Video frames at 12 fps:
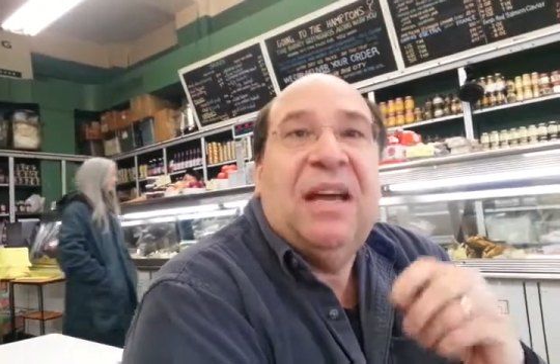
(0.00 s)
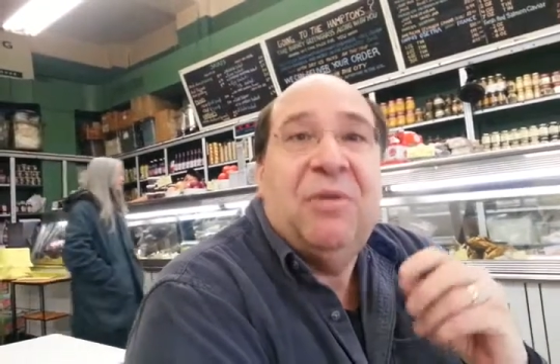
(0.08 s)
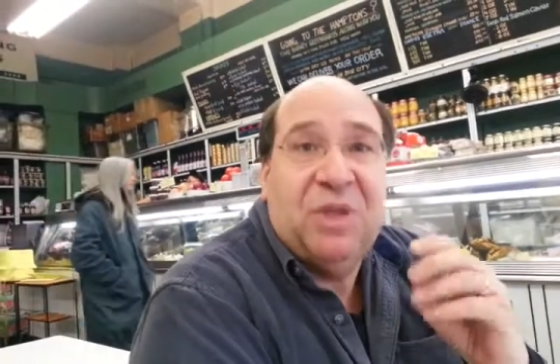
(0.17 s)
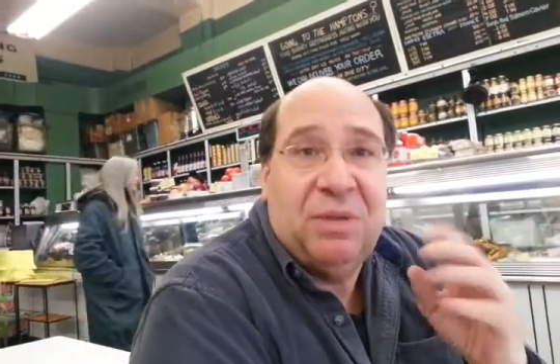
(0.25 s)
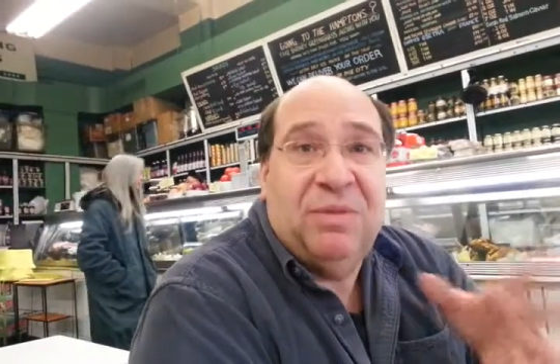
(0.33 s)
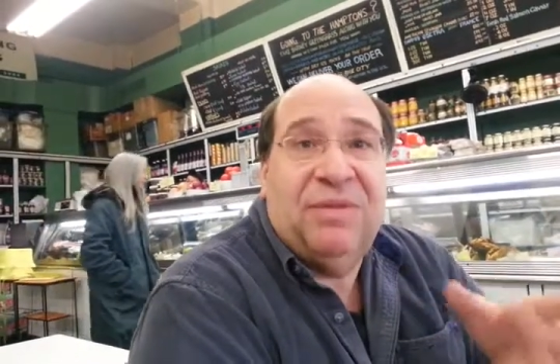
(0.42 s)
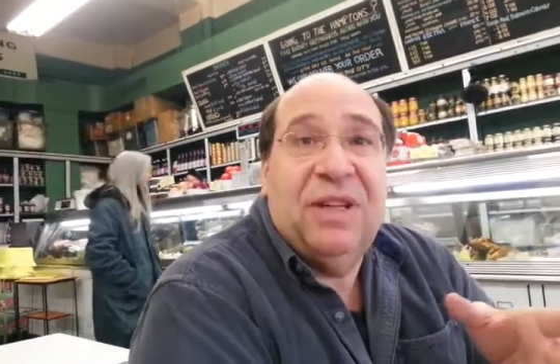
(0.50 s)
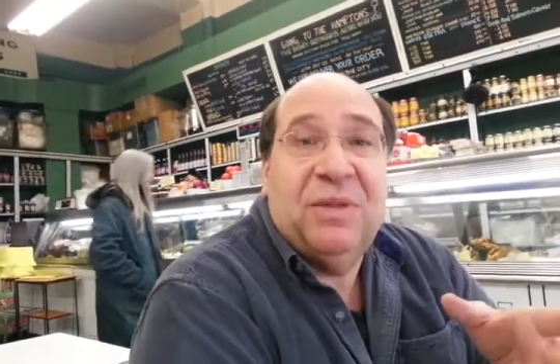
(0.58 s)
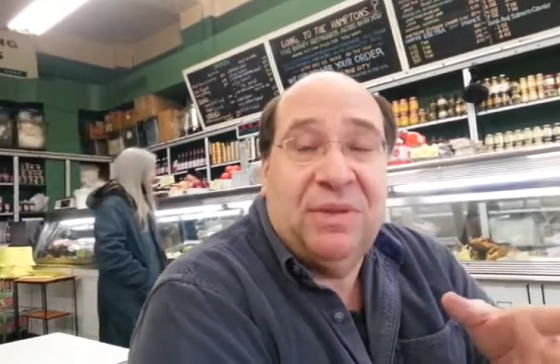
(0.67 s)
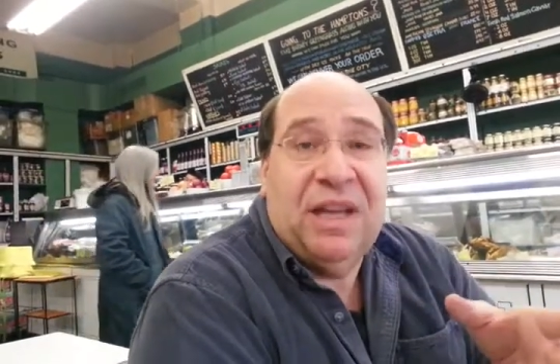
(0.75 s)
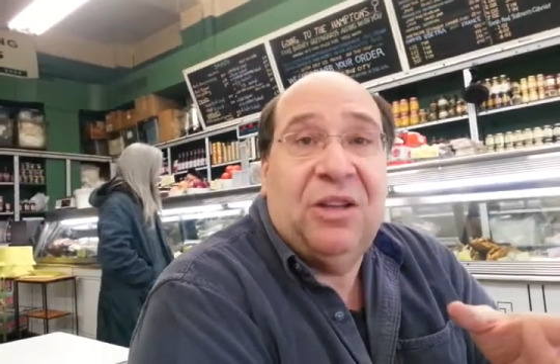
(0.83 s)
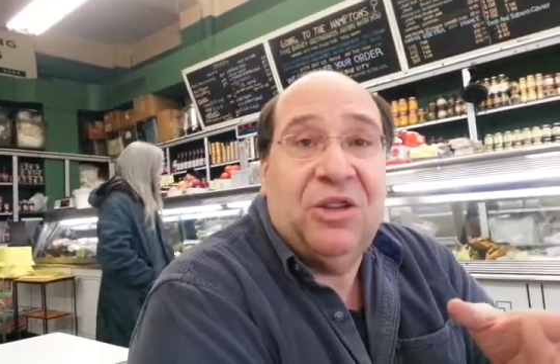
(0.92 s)
he used to be friends
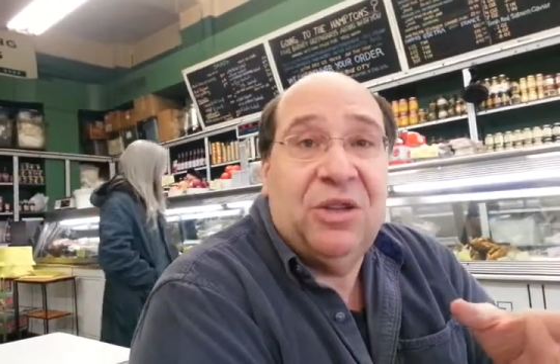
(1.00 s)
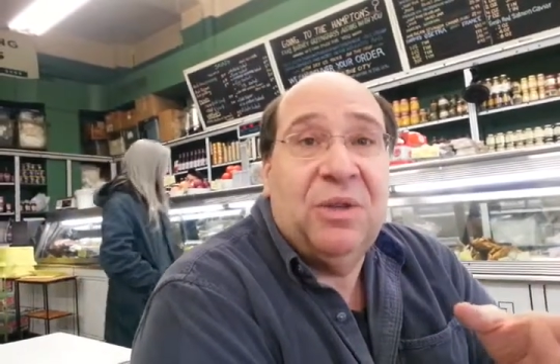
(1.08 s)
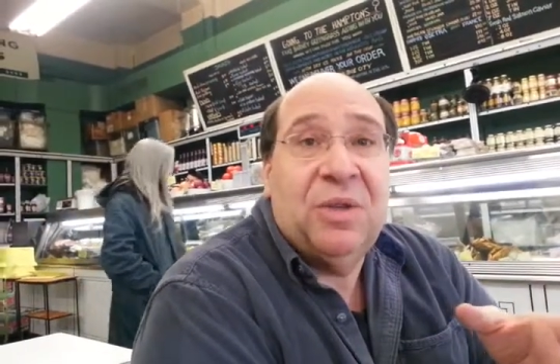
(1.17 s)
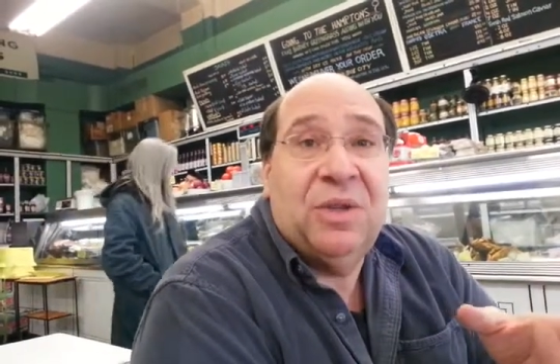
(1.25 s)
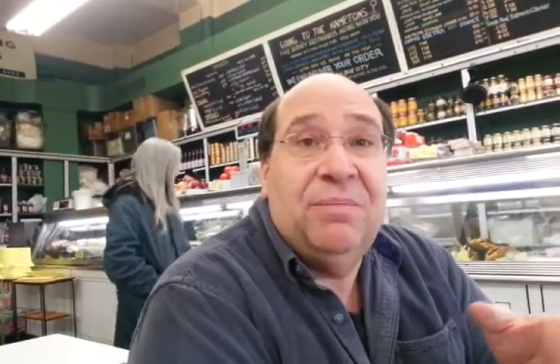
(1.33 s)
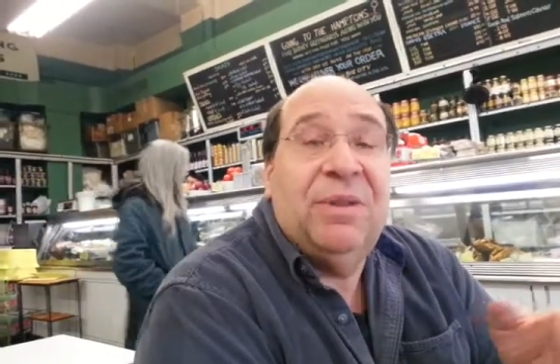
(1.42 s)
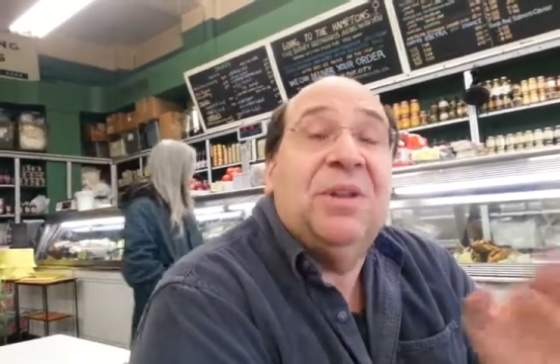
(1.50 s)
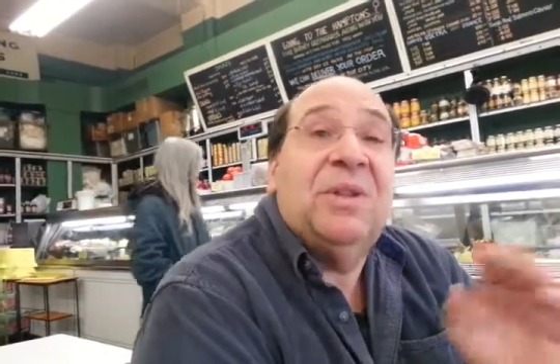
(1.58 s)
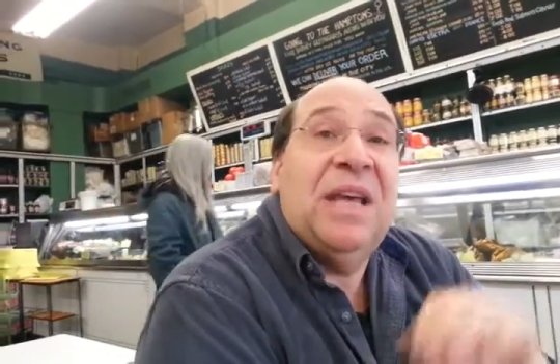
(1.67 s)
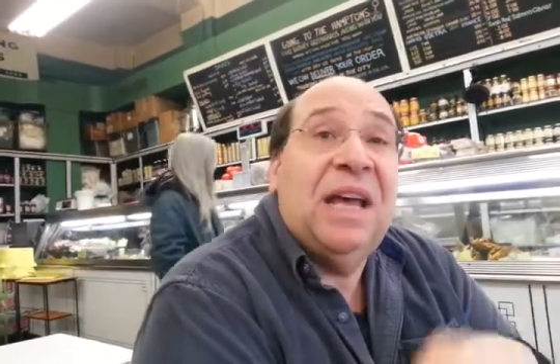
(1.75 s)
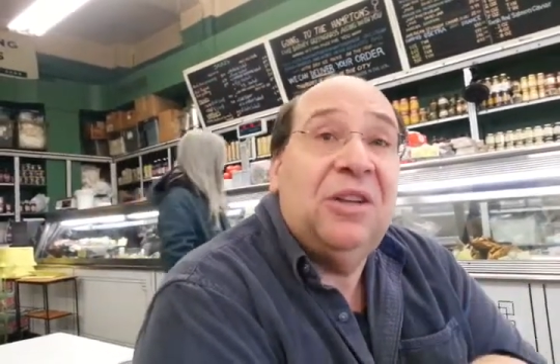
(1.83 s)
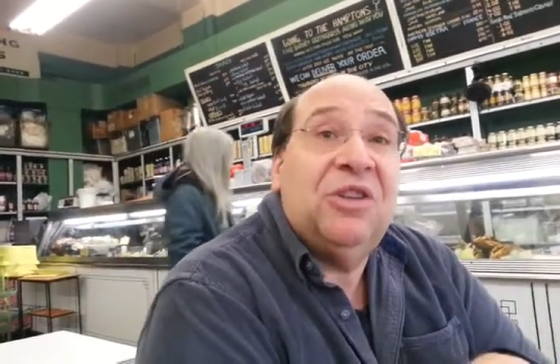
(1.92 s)
with Al Jolson
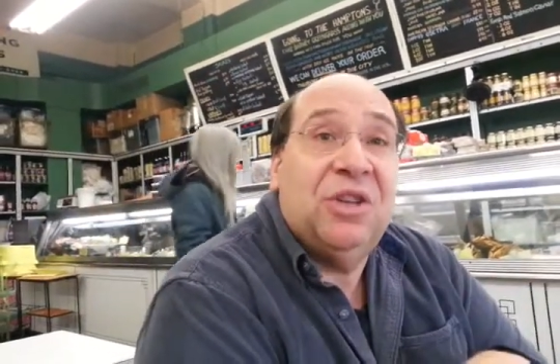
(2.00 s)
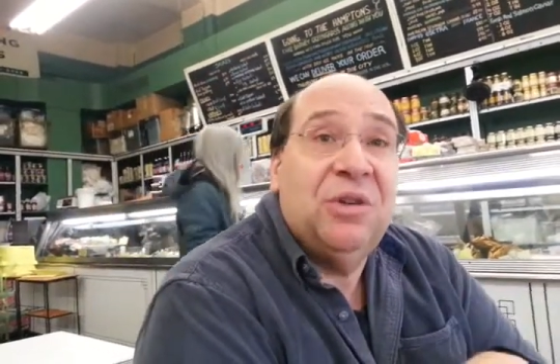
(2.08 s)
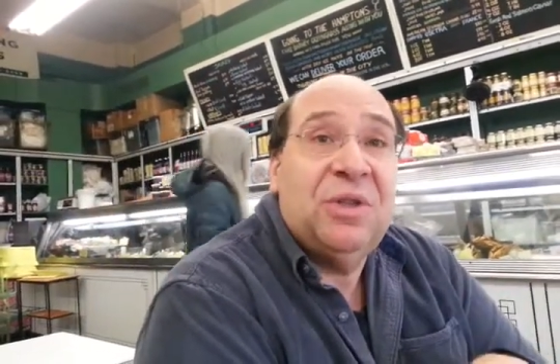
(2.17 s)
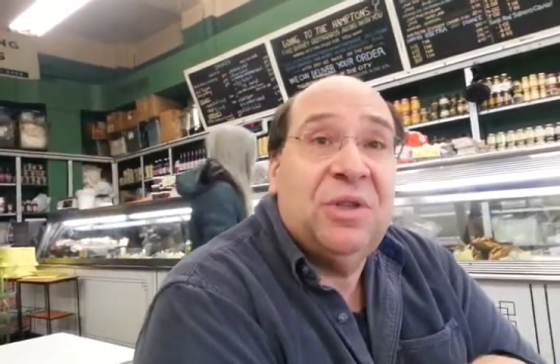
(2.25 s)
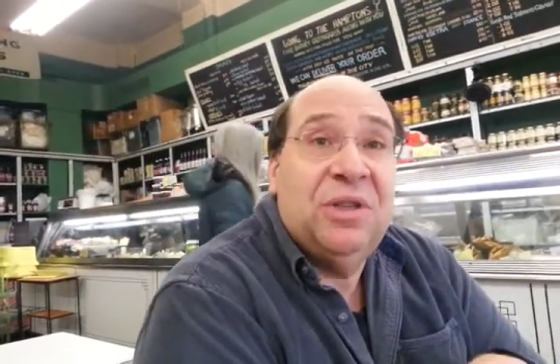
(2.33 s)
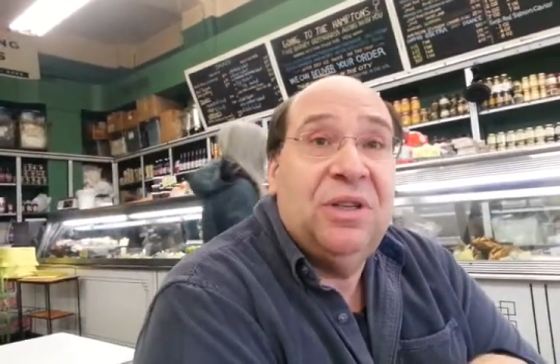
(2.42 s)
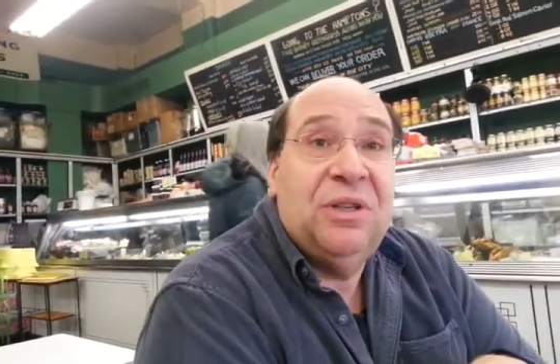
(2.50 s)
because Al Jolson